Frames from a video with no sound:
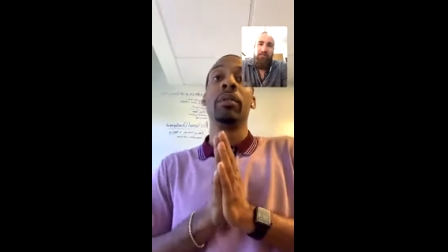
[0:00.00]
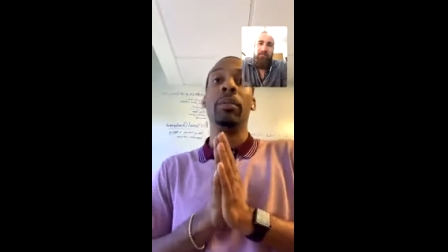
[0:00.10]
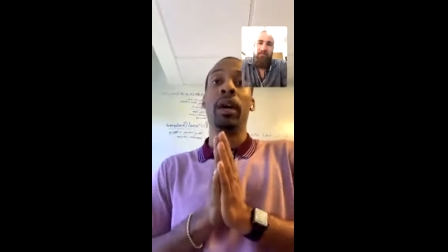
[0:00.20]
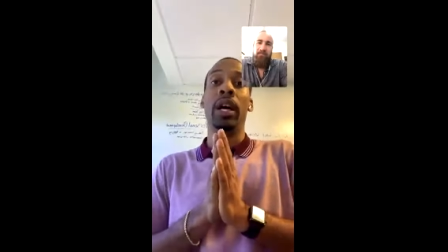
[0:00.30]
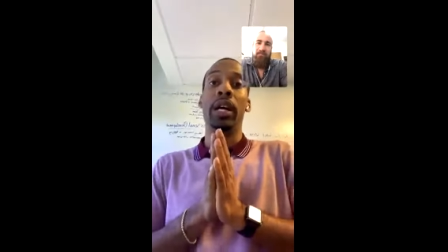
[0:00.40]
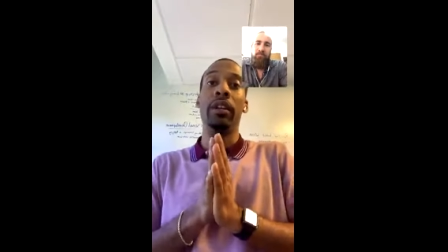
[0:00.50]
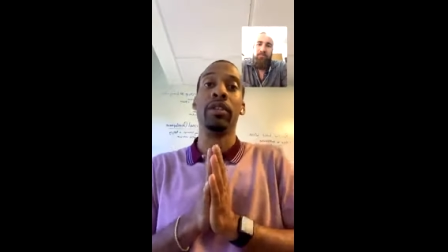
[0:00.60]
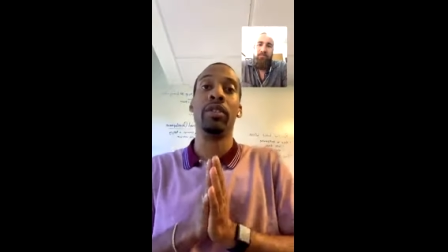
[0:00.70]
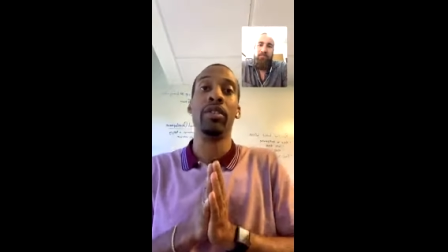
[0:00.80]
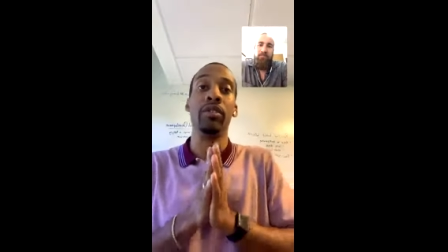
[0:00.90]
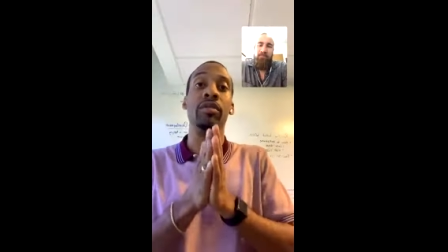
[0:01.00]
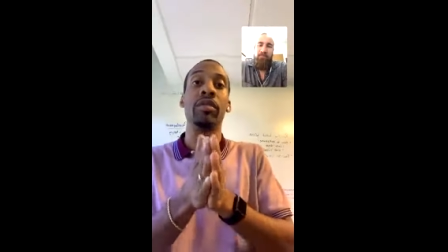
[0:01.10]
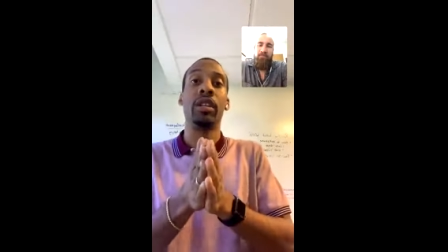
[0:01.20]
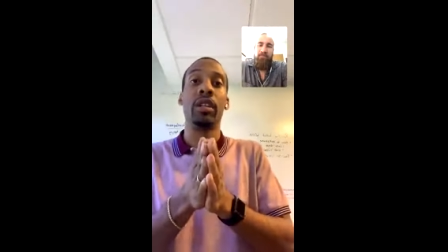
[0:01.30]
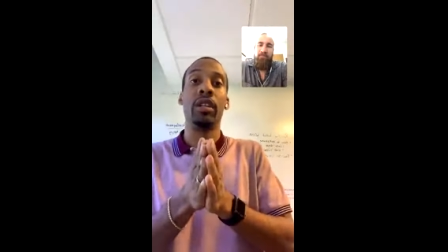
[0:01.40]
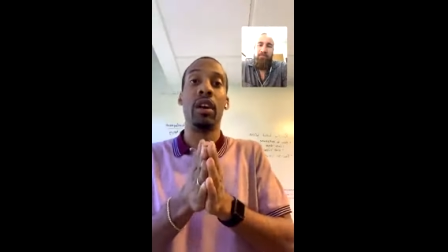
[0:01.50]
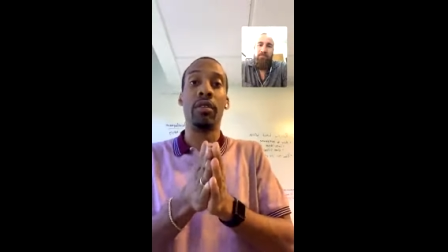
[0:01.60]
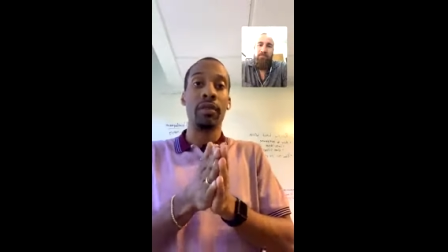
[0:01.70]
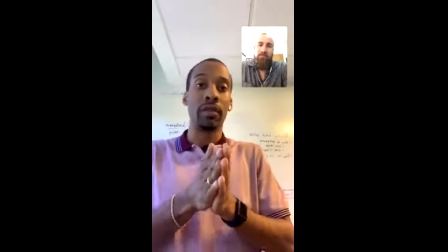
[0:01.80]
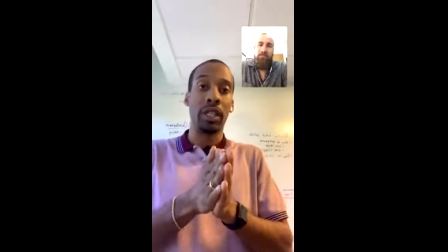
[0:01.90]
But do you send an
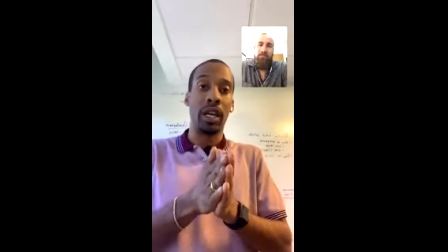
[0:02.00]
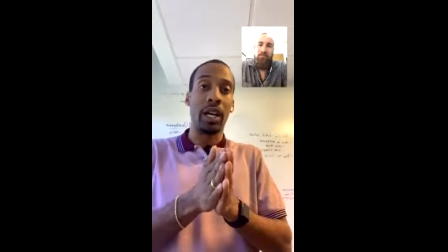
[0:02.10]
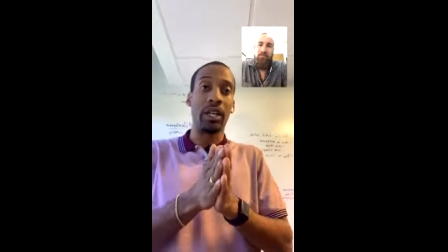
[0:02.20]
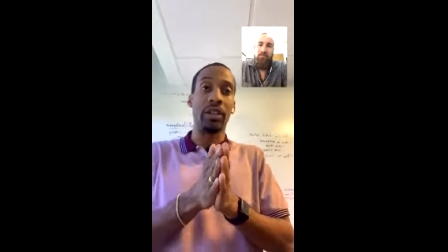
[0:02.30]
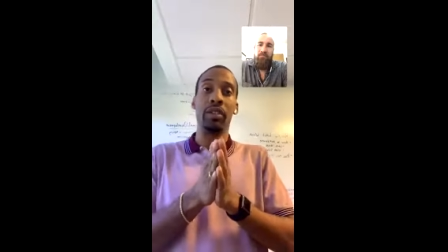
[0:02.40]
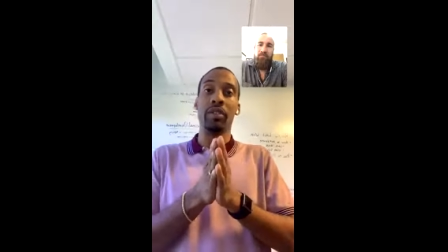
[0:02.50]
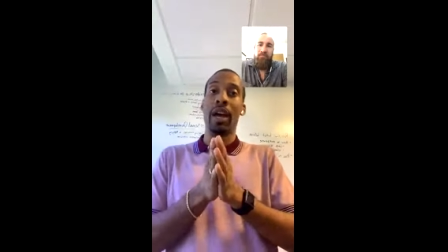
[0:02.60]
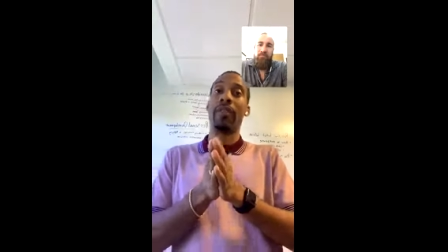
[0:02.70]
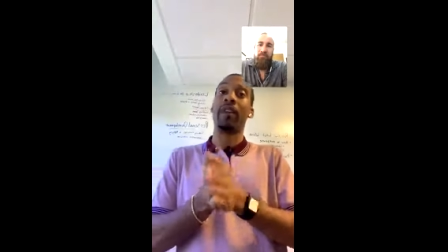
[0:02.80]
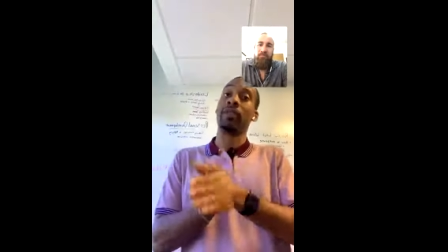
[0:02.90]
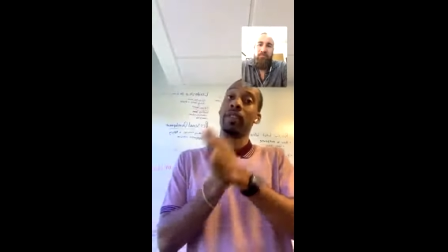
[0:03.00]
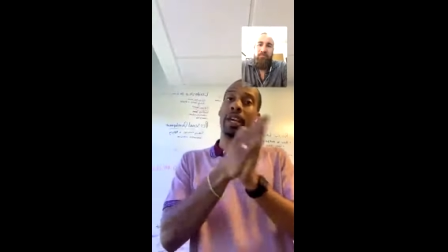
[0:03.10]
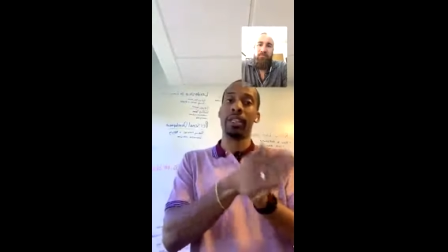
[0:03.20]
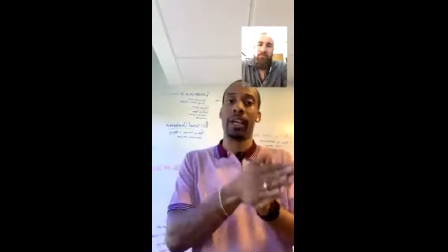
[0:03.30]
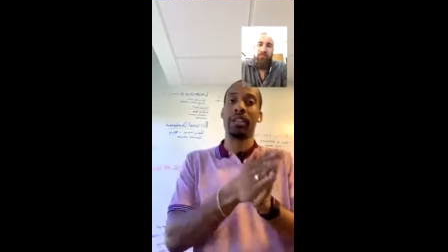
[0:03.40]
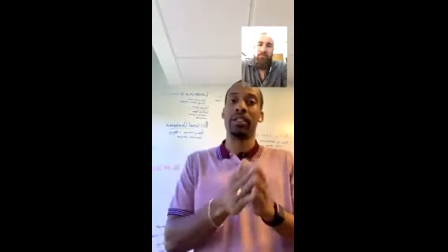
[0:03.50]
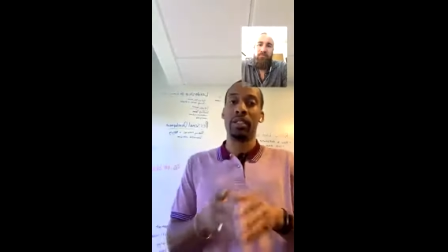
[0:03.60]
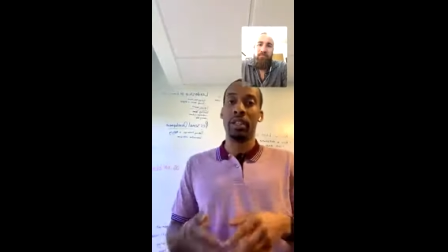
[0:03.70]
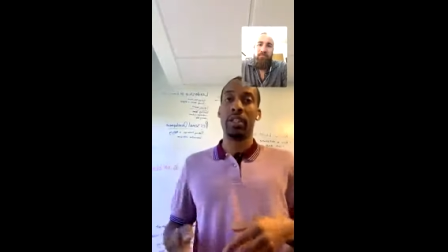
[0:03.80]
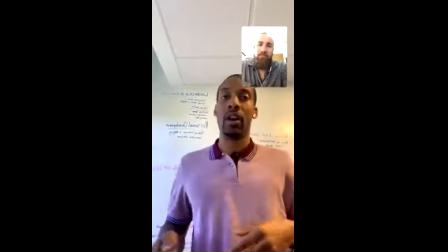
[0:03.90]
offer, John? Do you have our VAs actually
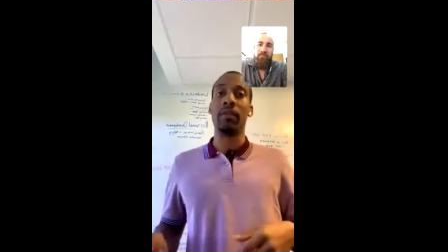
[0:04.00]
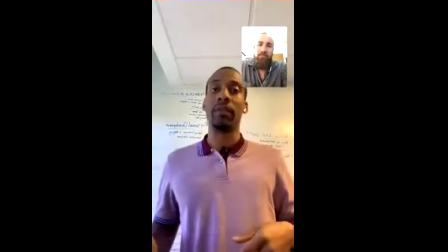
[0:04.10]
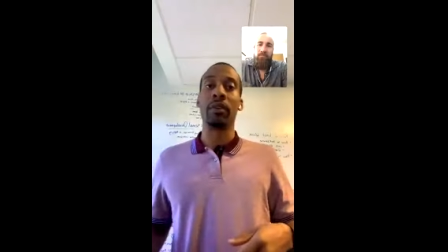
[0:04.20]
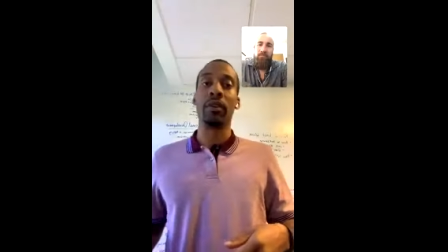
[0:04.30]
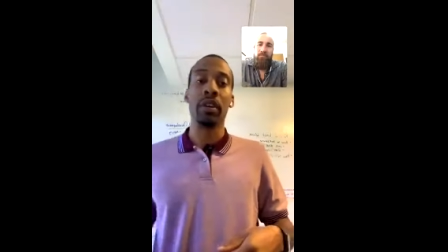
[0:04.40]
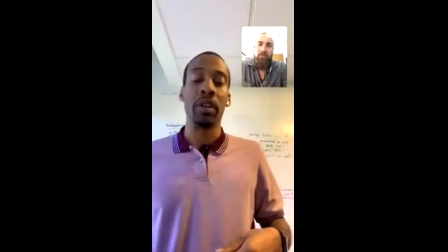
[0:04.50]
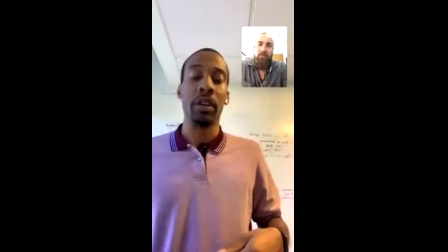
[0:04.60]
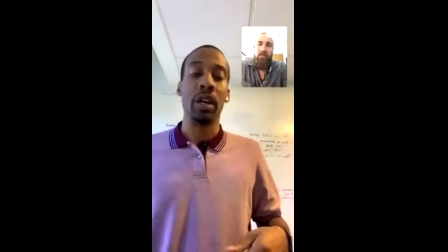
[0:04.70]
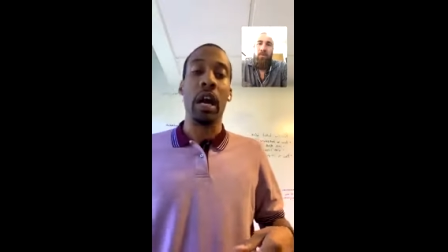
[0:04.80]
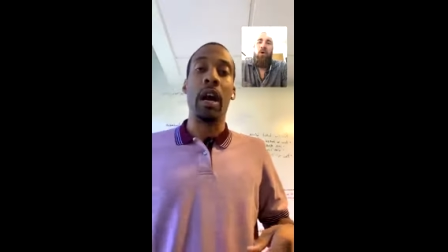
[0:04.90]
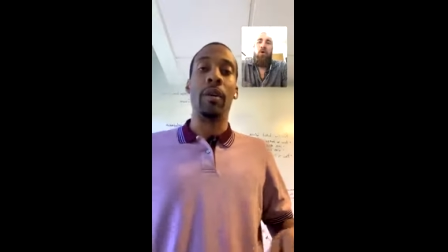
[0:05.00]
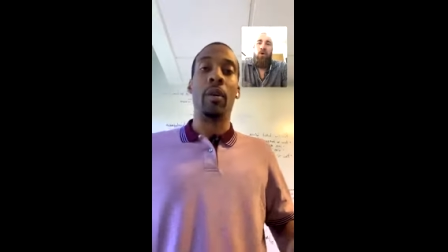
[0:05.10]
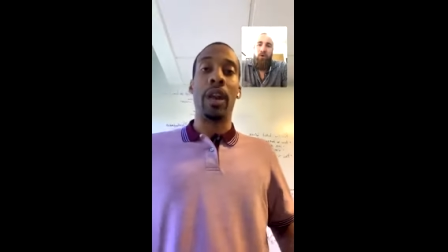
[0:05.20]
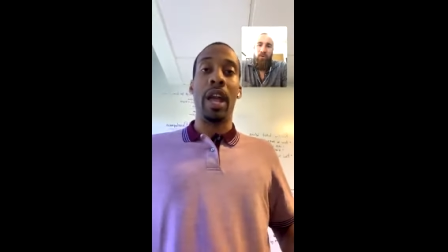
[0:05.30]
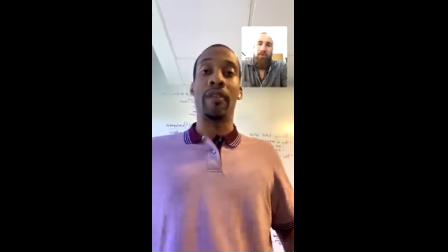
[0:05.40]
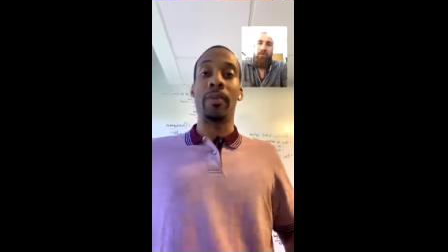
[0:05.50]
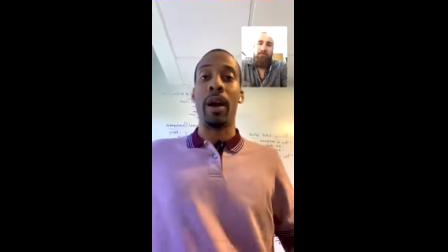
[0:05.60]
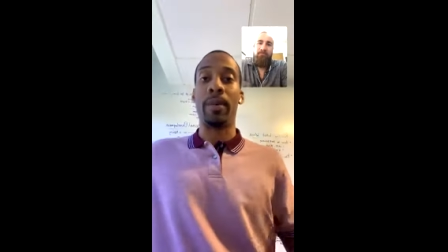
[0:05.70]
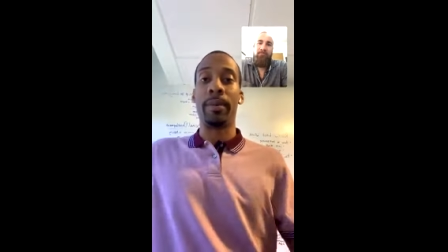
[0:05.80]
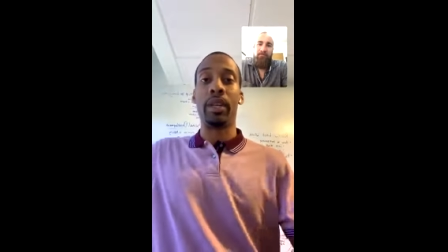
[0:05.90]
send an offer um, oh, on yeah. every
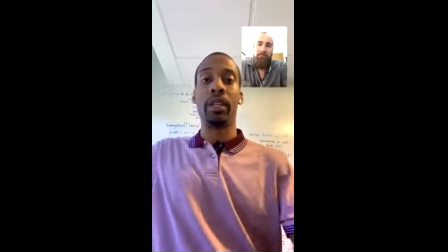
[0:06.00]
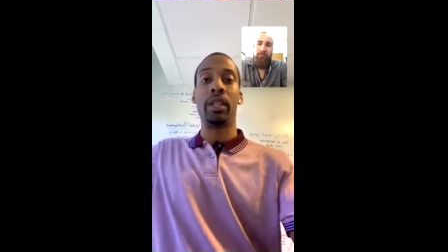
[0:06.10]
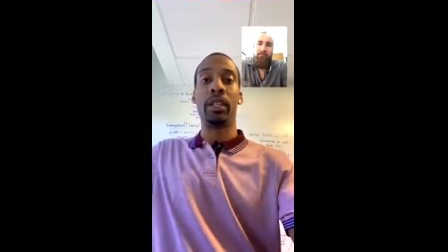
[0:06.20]
property?